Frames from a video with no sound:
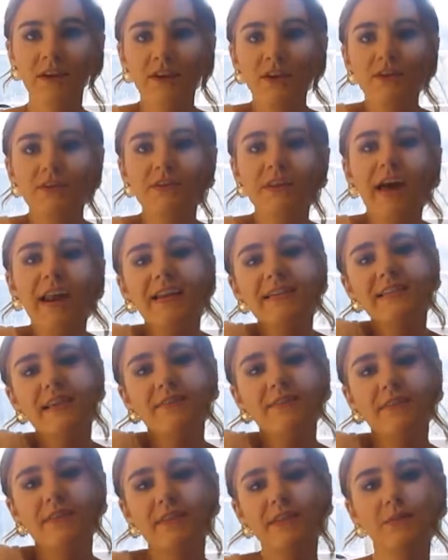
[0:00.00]
So that is
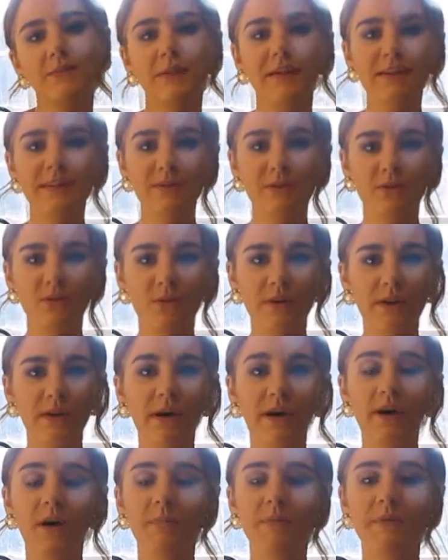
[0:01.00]
it for this week's tutorial.
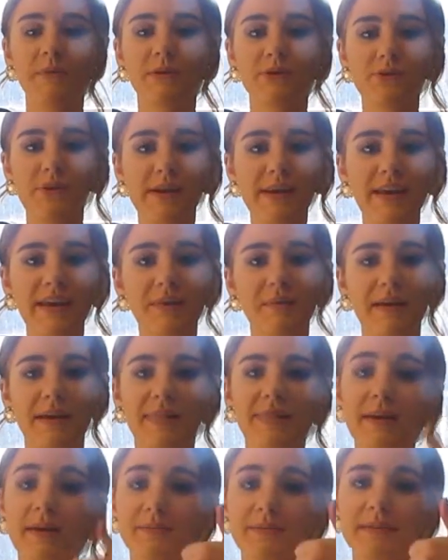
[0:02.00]
I hope you enjoyed it. Give me a
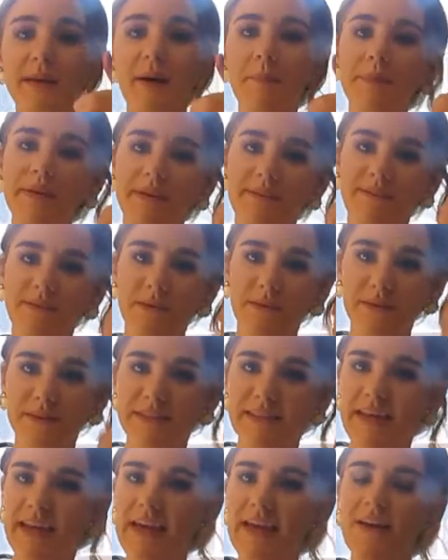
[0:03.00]
thumbs up if you
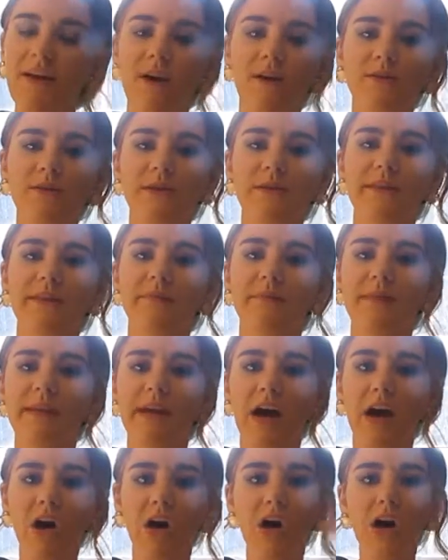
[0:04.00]
did. Also leave me
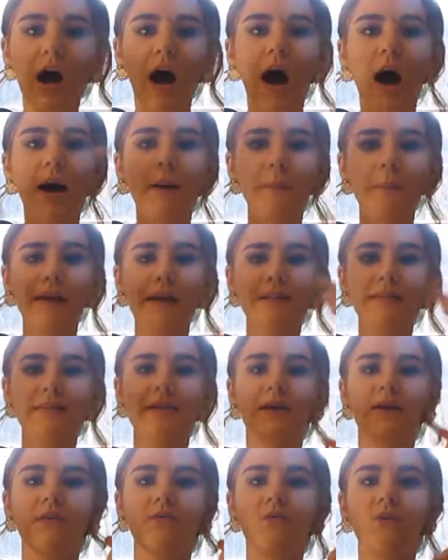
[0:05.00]
a comment
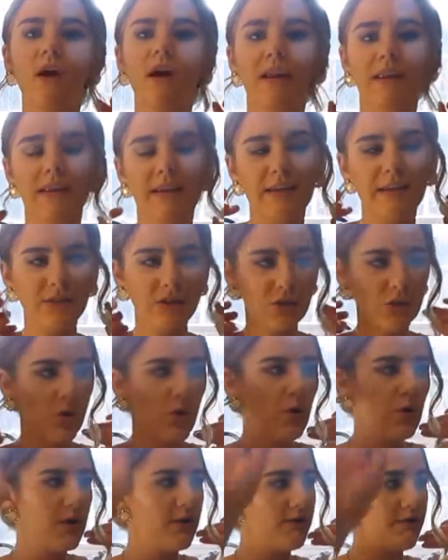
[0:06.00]
of what is
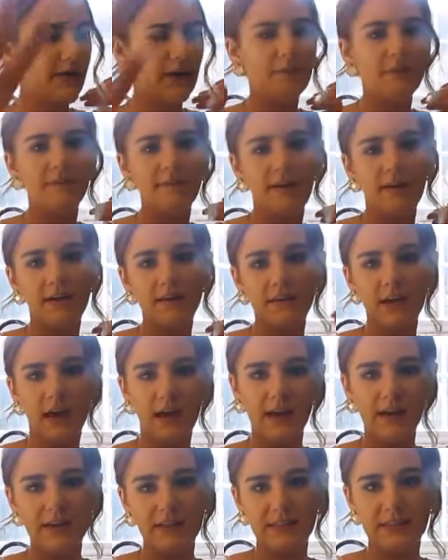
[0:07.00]
your favorite
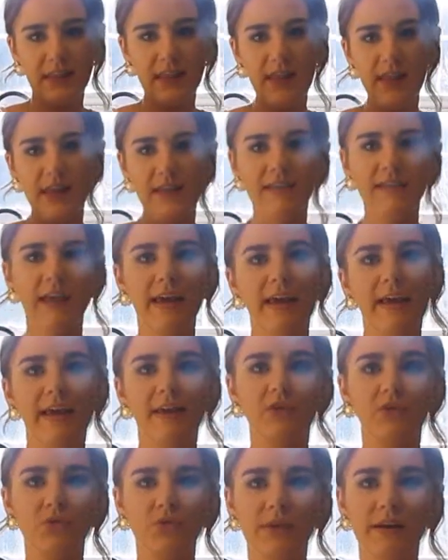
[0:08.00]
Valentine's Day
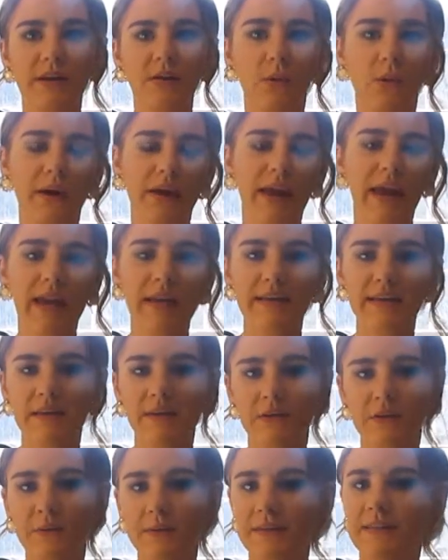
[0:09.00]
treat or candy
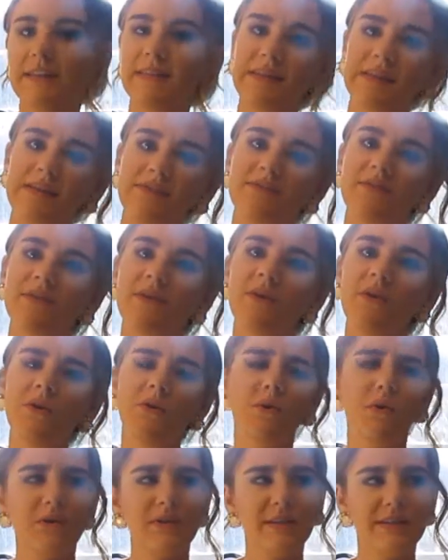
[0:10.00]
to receive,
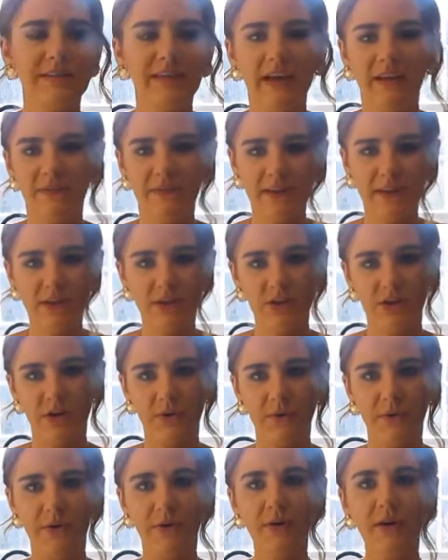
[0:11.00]
or just gift in
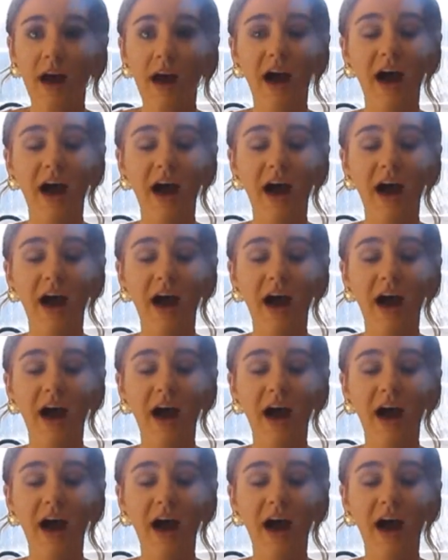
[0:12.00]
general.